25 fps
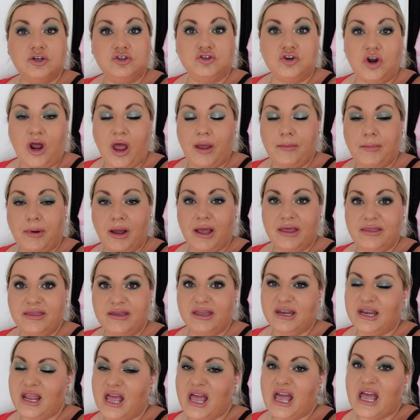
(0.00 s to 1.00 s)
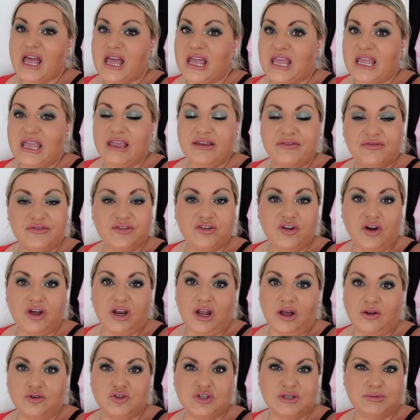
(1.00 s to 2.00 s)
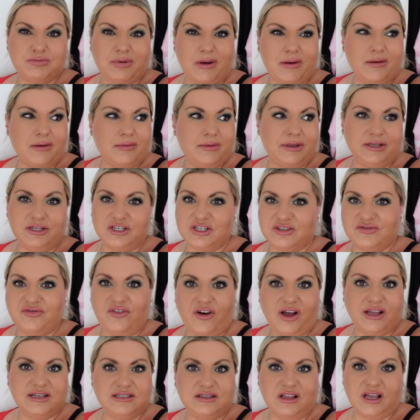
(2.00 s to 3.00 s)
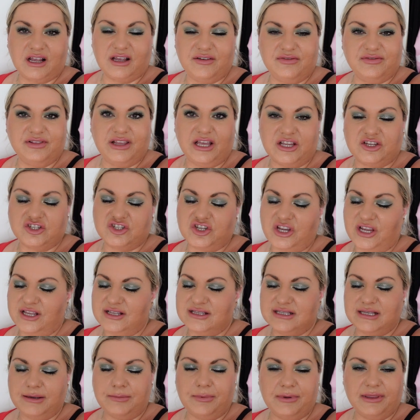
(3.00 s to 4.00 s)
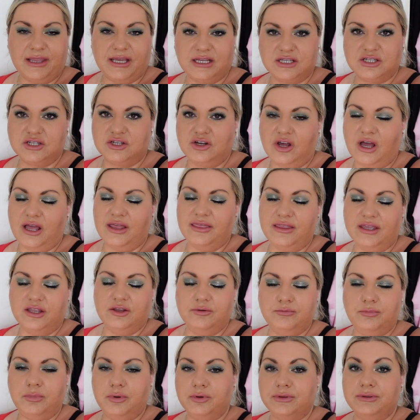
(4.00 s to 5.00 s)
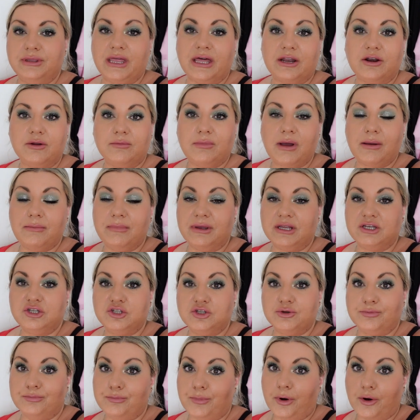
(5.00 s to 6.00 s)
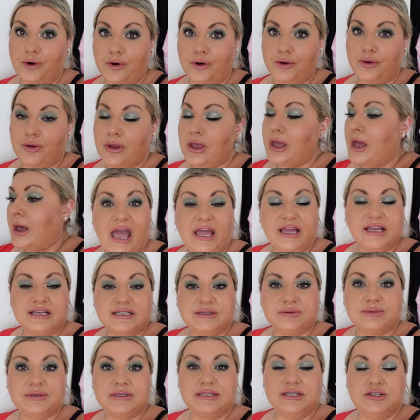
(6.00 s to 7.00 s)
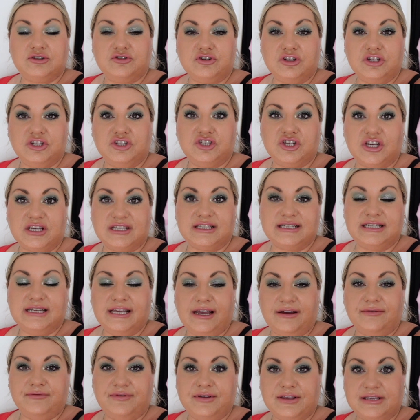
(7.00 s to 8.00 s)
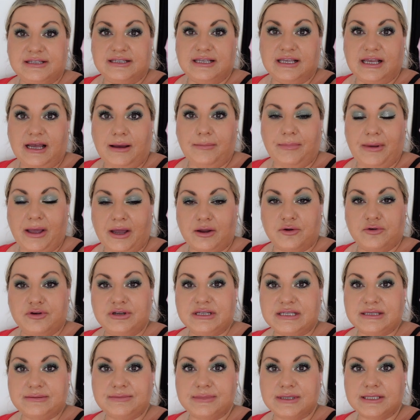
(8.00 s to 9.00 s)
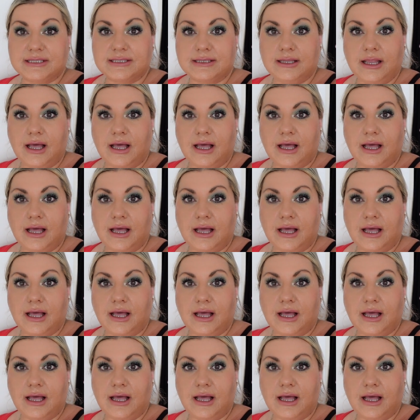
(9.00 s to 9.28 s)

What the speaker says: dry by then. If not, I'll just probably just find like a flat sheet and sleep on that tonight and then put that on my bed tomorrow. Angus was literally just here fixing up our Christmas